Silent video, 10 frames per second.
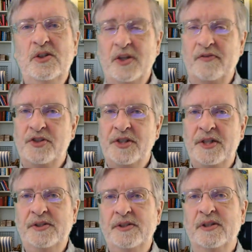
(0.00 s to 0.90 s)
You have
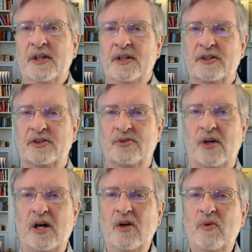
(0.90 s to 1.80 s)
Jesus, the
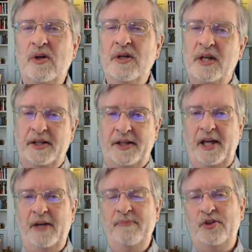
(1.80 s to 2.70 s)
strong one,
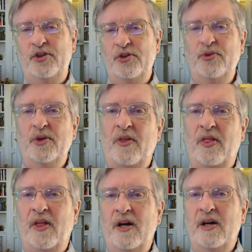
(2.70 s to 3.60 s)
came to
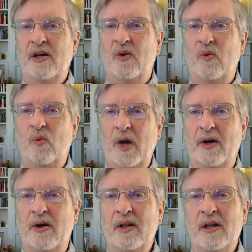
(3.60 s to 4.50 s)
the
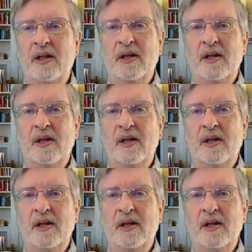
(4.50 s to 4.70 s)
well.